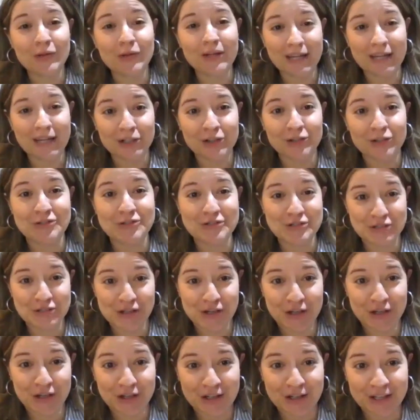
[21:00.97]
only
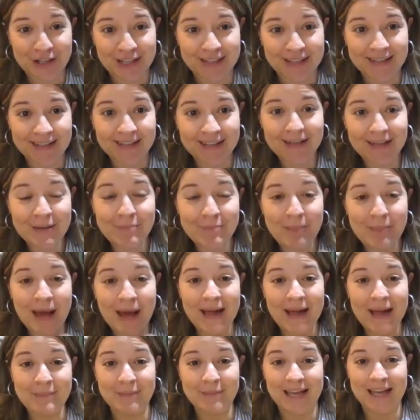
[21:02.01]
understood
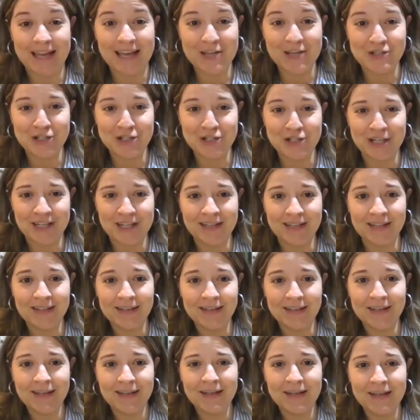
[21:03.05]
my obligation,
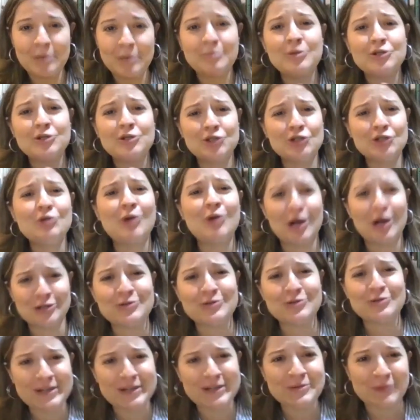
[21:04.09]
but Sue
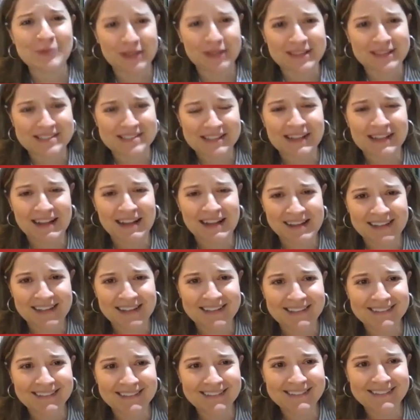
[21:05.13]
also didn't want this
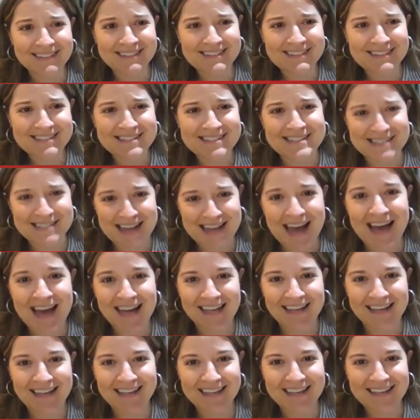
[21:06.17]
client to
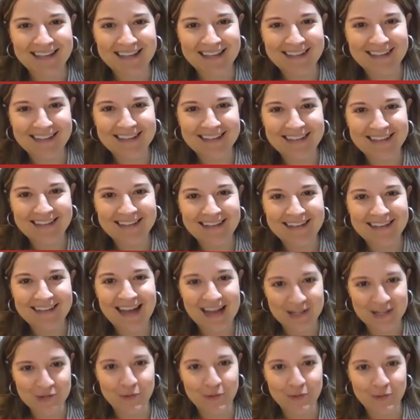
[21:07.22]
die
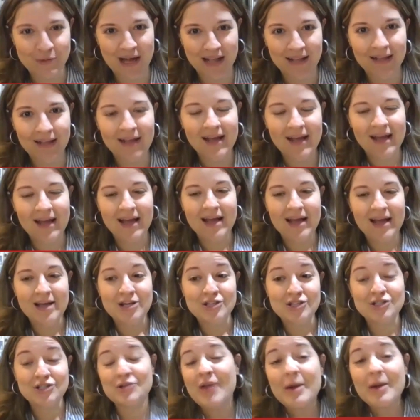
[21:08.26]
as well.
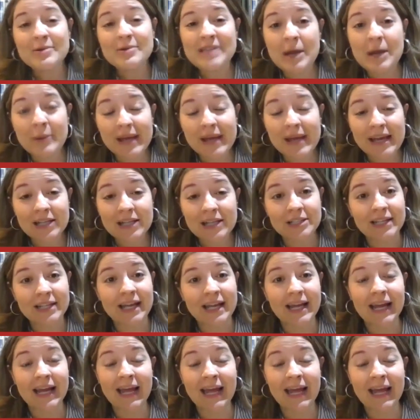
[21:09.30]
So that was how we handled it.